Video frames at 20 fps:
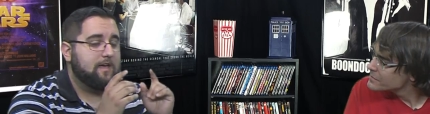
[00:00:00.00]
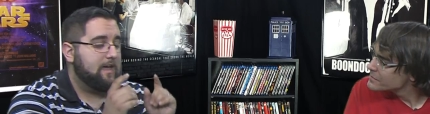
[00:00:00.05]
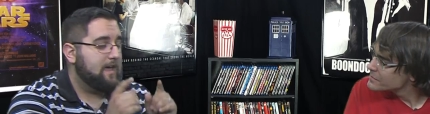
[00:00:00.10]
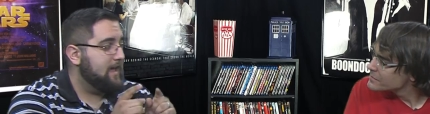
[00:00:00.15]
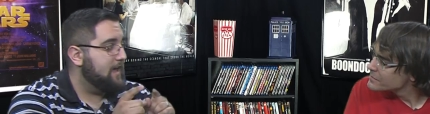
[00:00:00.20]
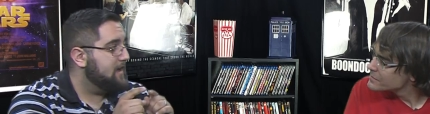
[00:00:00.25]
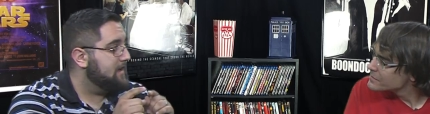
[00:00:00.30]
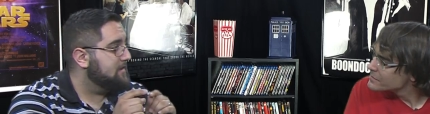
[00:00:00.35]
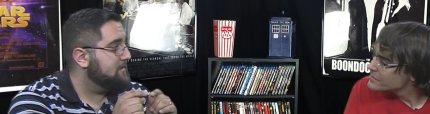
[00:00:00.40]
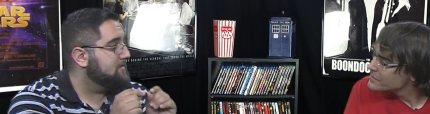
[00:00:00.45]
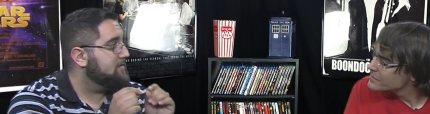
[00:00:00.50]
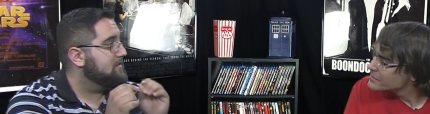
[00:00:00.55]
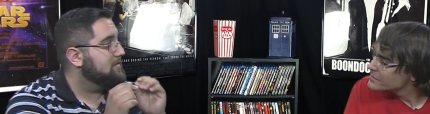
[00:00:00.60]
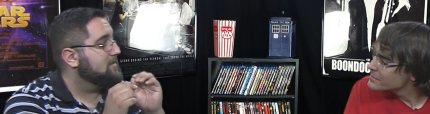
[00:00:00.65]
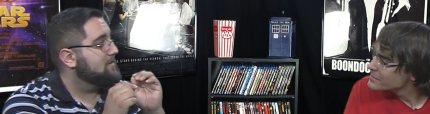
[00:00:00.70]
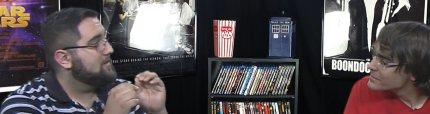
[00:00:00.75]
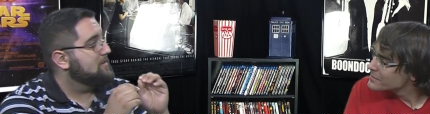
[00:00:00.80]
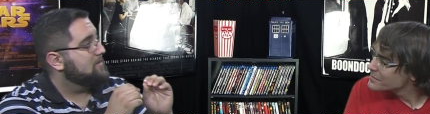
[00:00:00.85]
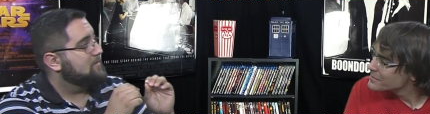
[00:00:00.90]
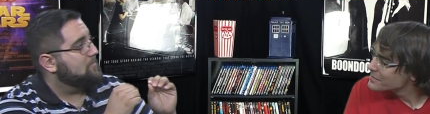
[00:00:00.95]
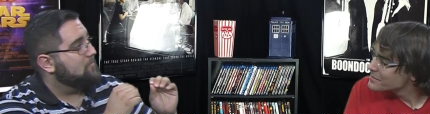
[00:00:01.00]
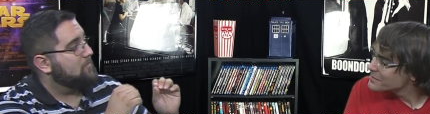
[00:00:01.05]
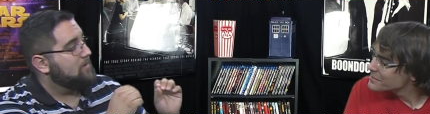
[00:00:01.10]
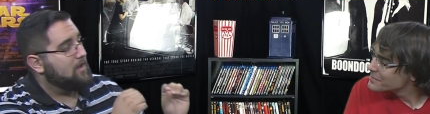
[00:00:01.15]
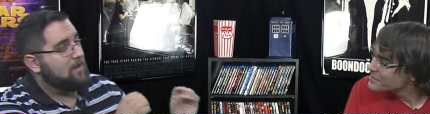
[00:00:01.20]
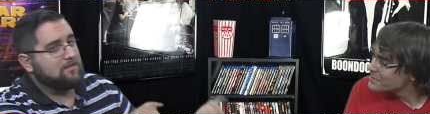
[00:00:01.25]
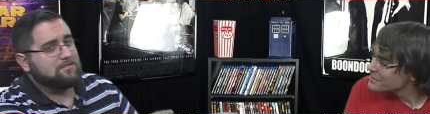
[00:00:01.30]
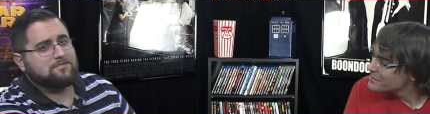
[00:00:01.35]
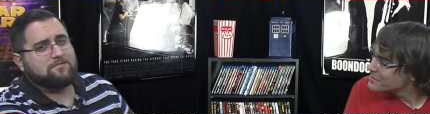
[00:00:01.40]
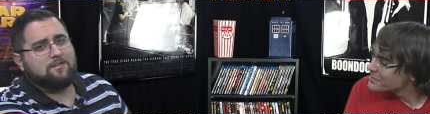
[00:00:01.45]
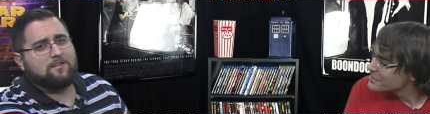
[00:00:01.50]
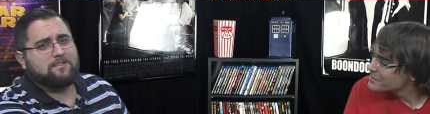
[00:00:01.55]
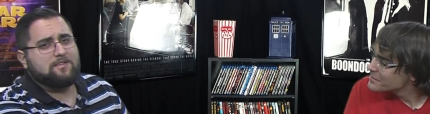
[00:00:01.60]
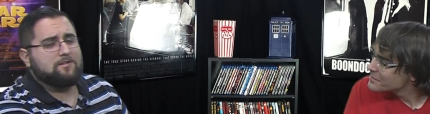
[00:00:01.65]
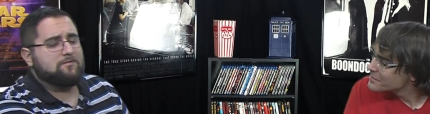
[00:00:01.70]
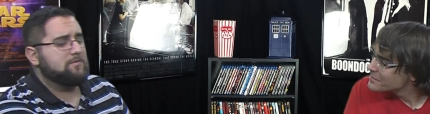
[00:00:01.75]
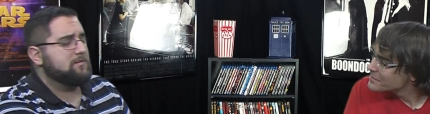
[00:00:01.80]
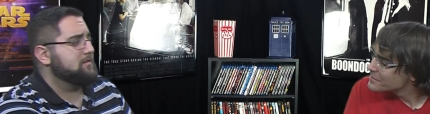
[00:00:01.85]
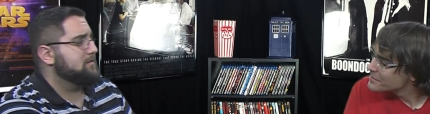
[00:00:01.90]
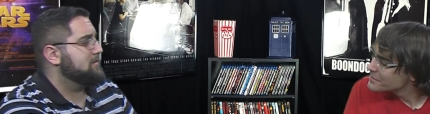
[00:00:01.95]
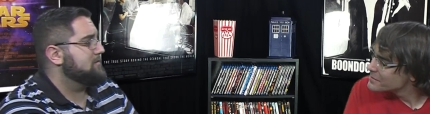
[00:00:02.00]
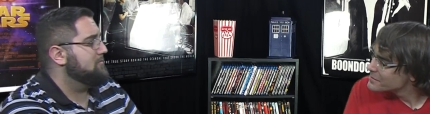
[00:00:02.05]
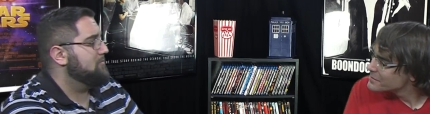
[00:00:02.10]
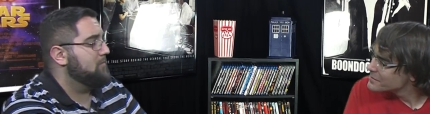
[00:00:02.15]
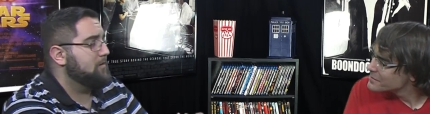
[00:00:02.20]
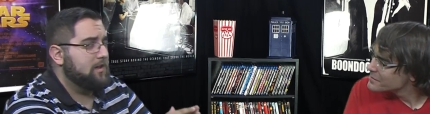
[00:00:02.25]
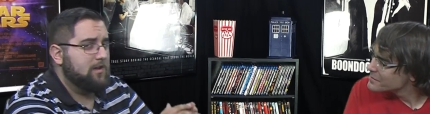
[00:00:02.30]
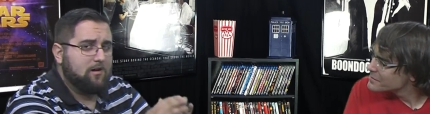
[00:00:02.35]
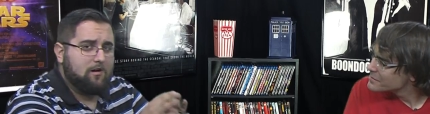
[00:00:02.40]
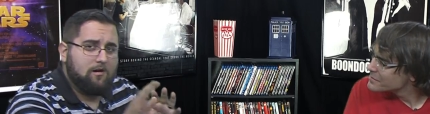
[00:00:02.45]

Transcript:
Speaker 1: And we also, I think, we're a, we are